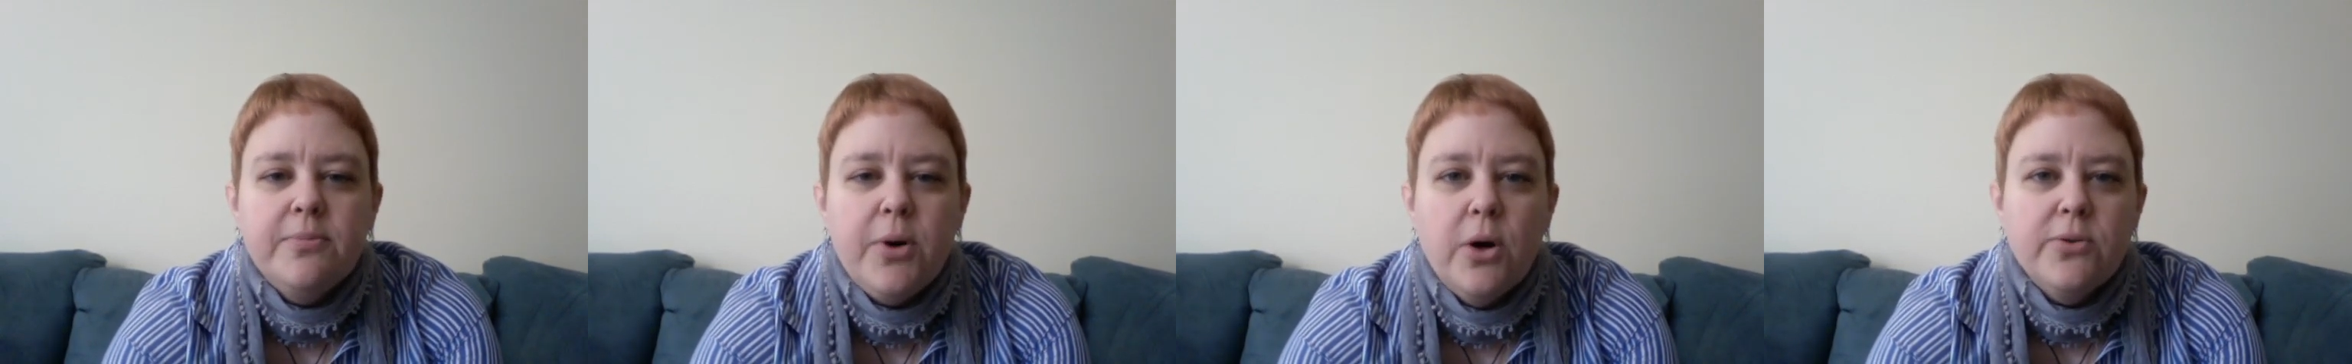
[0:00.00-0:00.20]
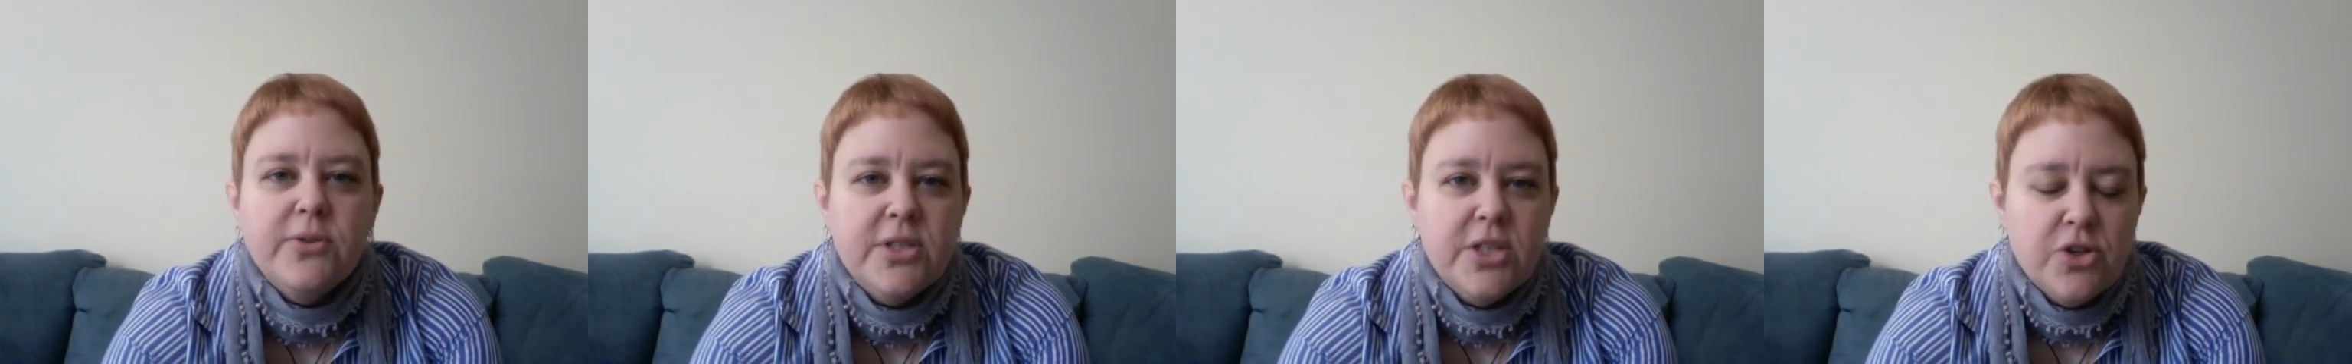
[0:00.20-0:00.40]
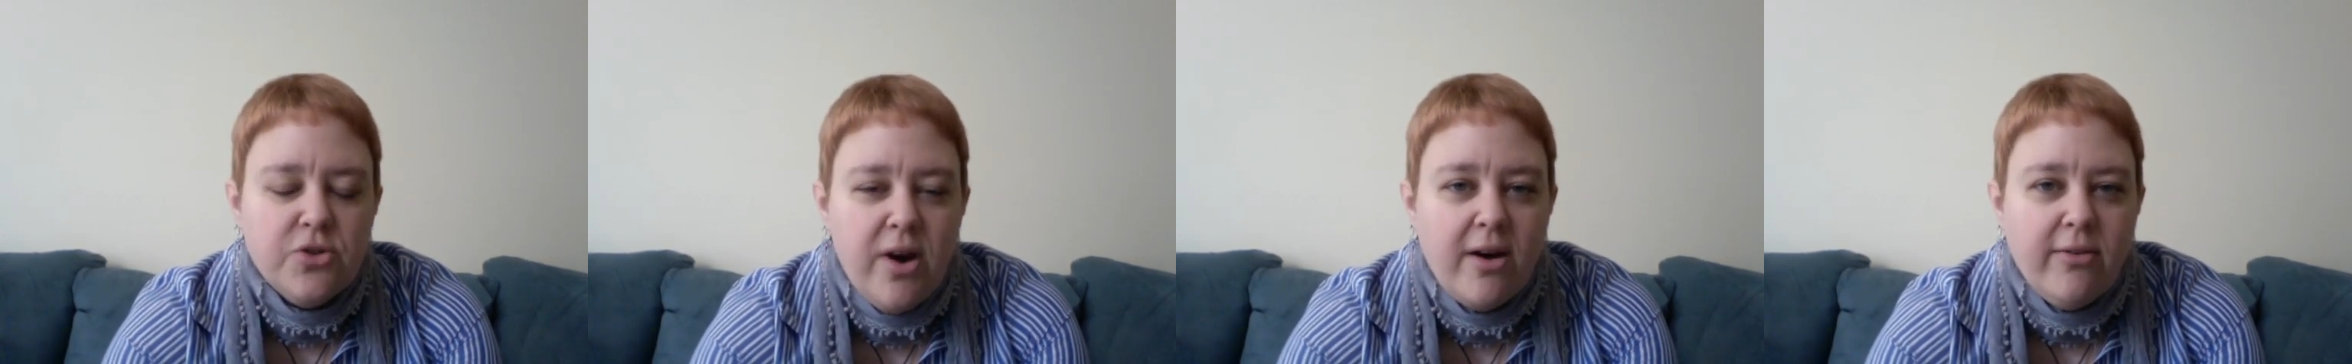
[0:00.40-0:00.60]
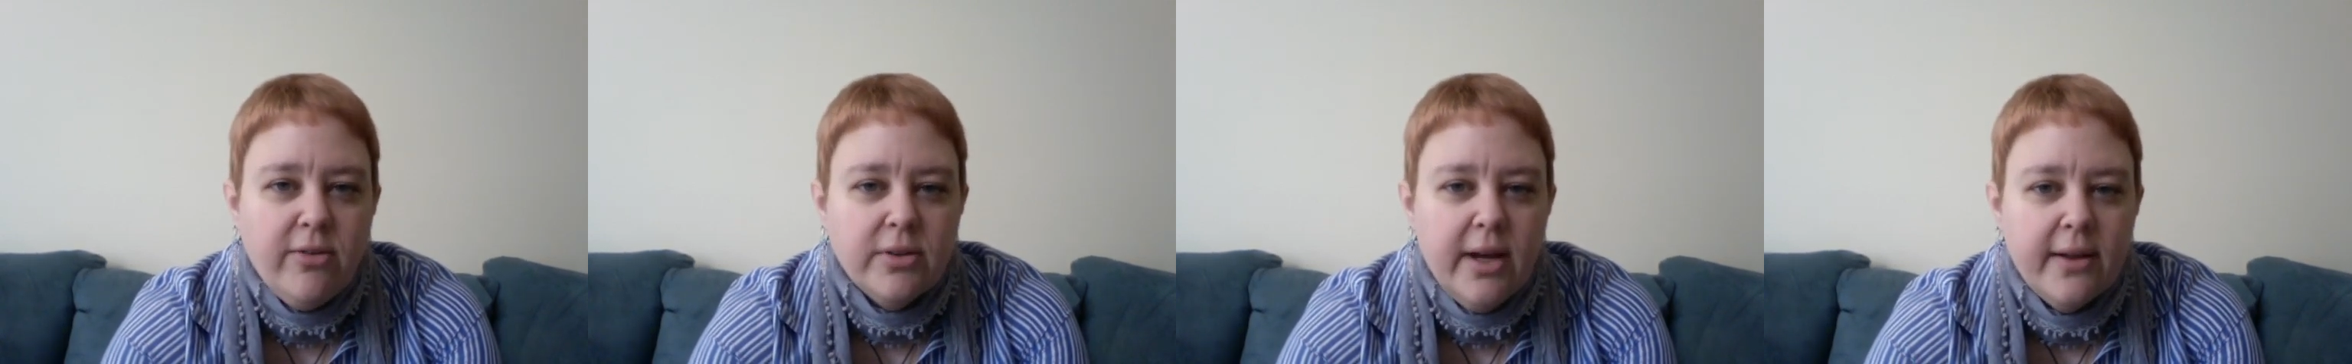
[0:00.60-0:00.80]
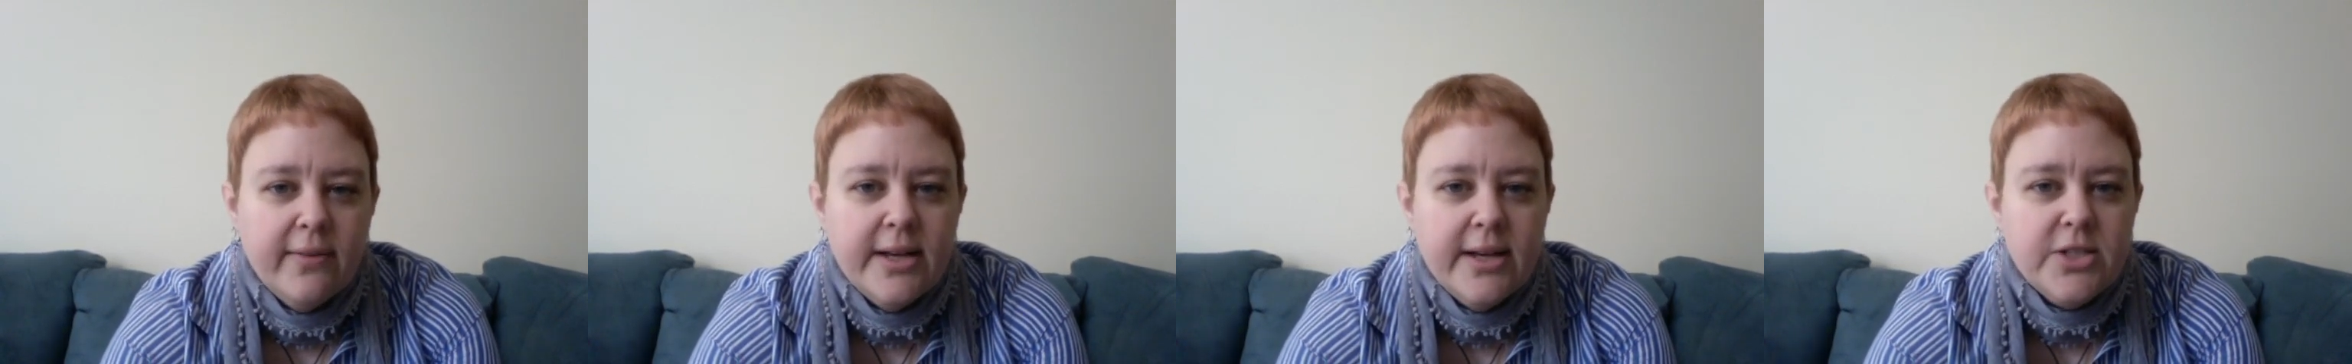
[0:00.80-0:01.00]
boats that
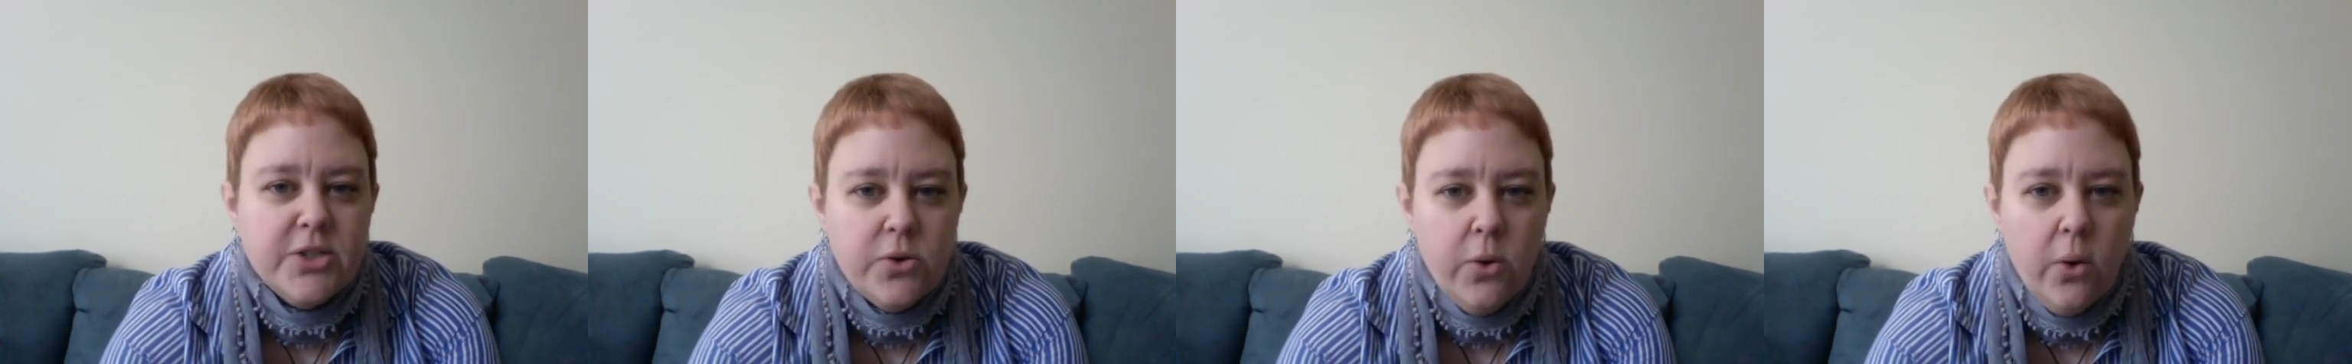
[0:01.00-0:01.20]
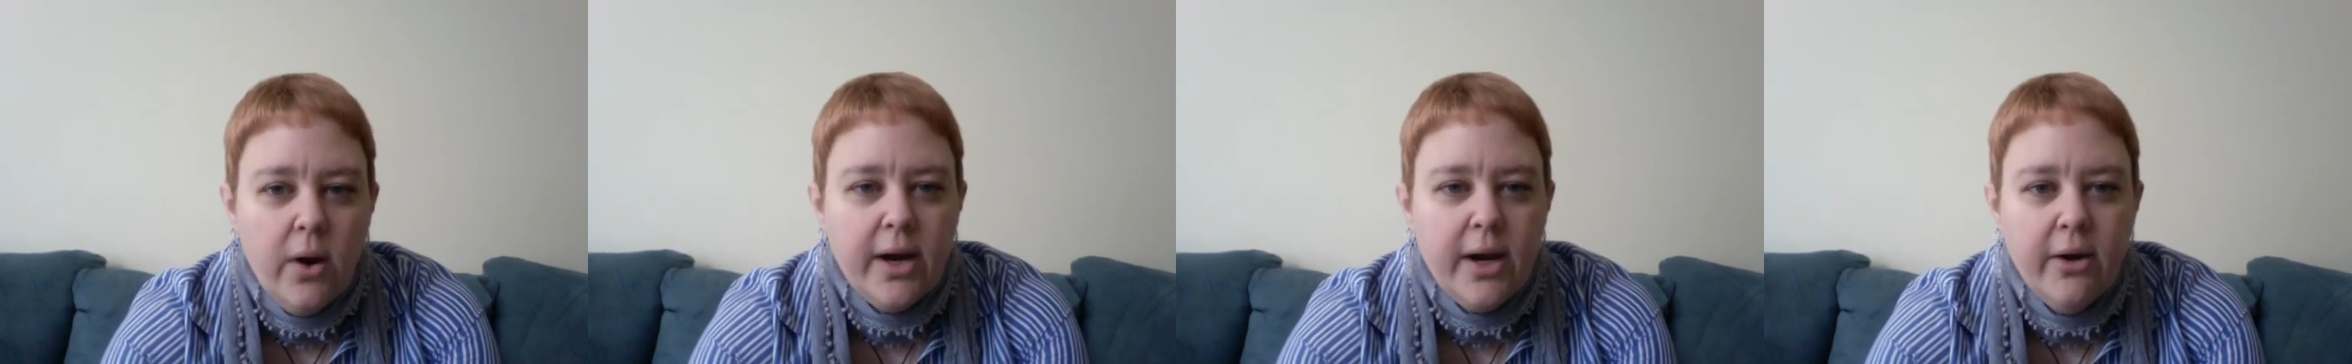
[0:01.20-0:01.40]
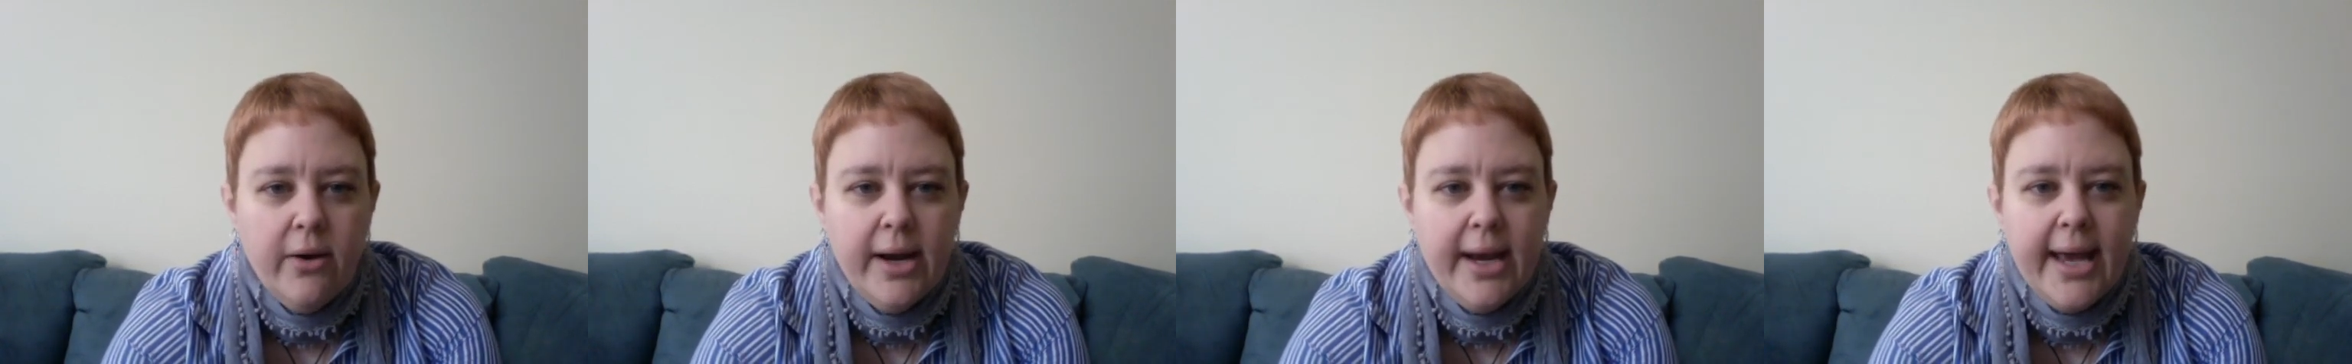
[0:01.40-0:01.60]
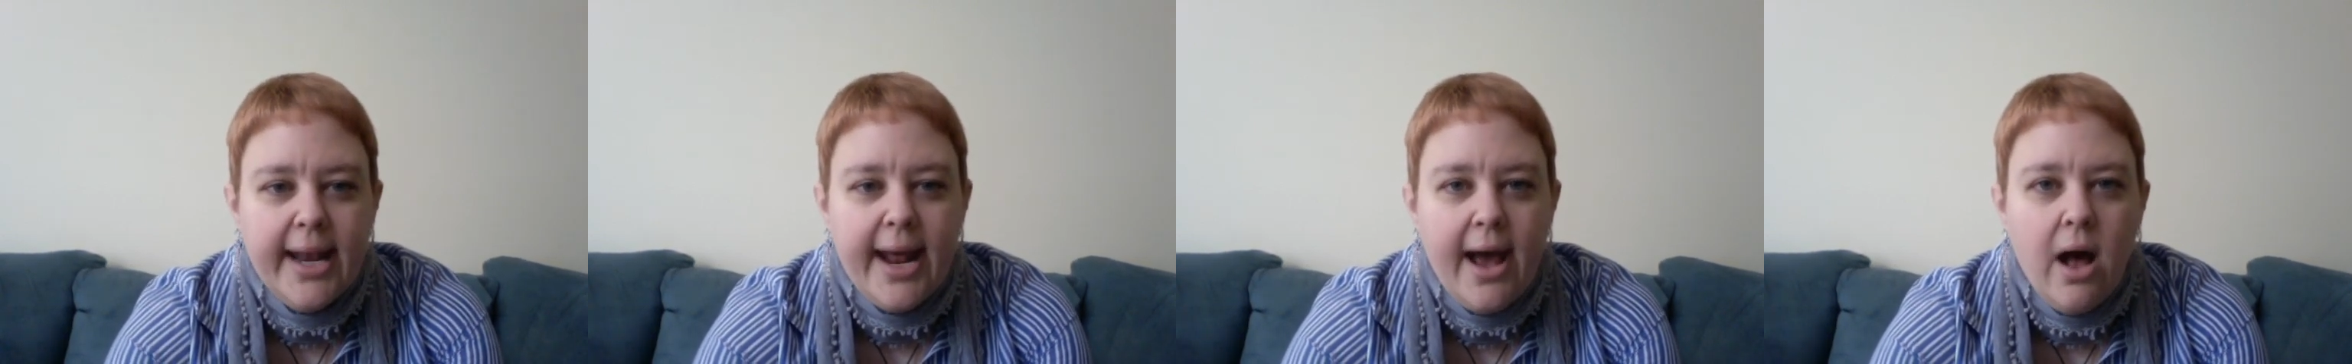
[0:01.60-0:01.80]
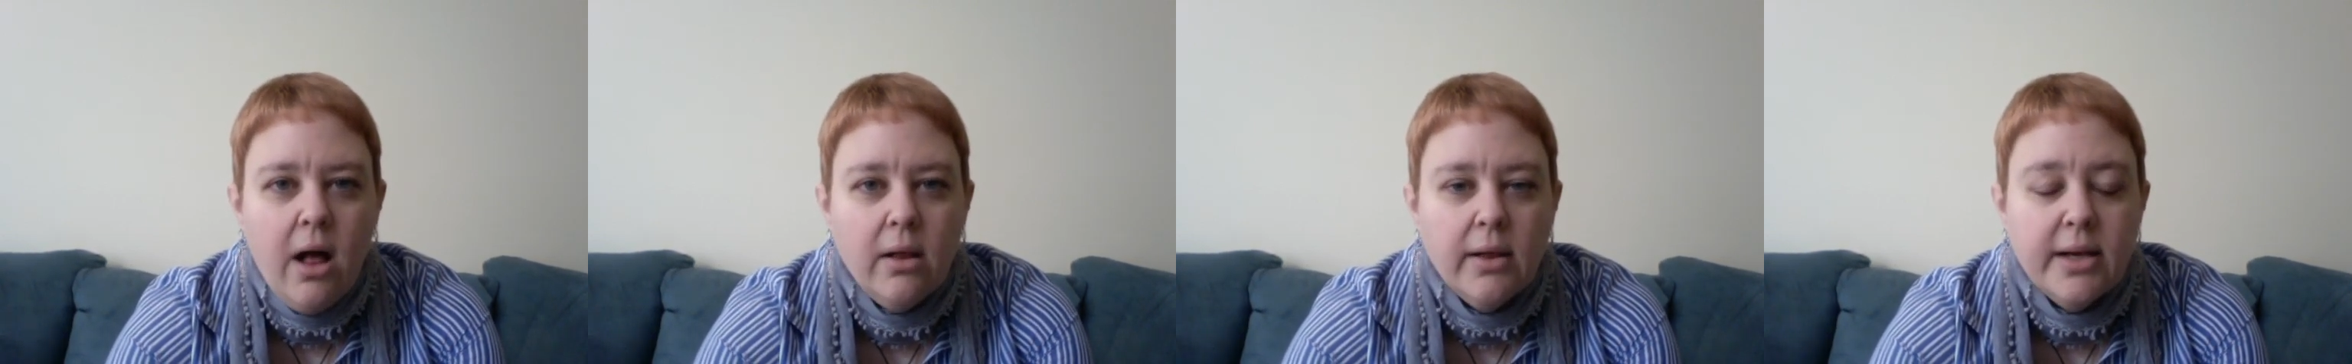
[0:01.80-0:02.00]
traveled on the historic Erie
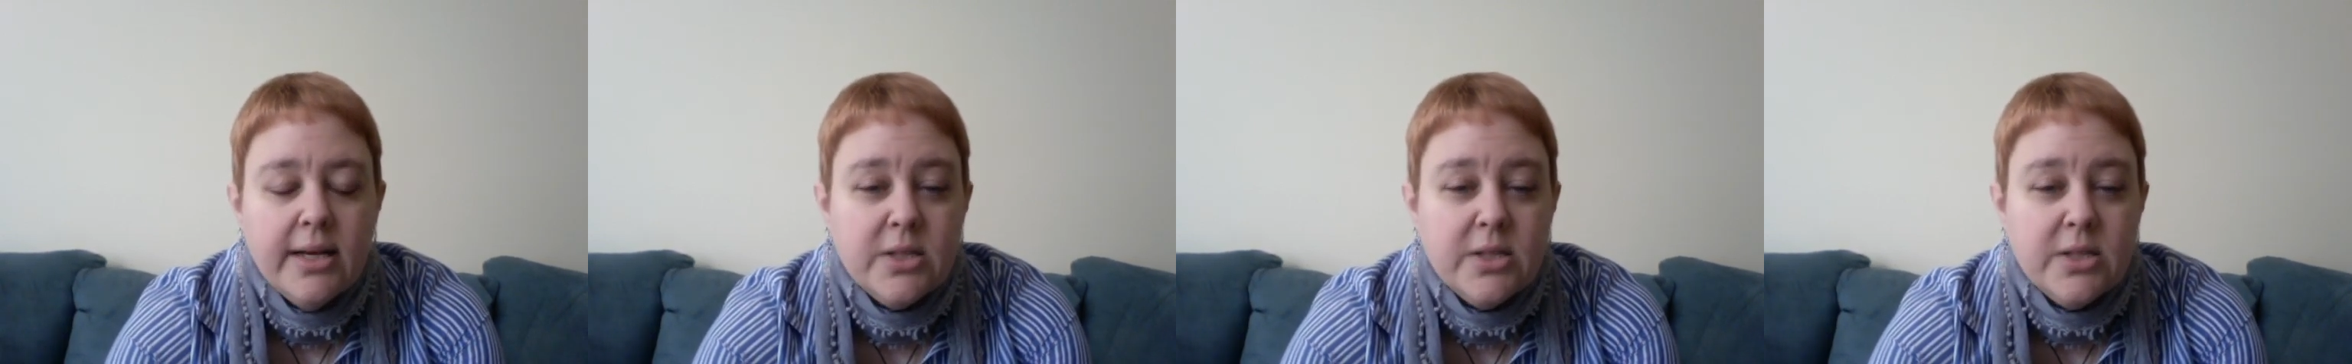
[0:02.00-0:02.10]
Canal,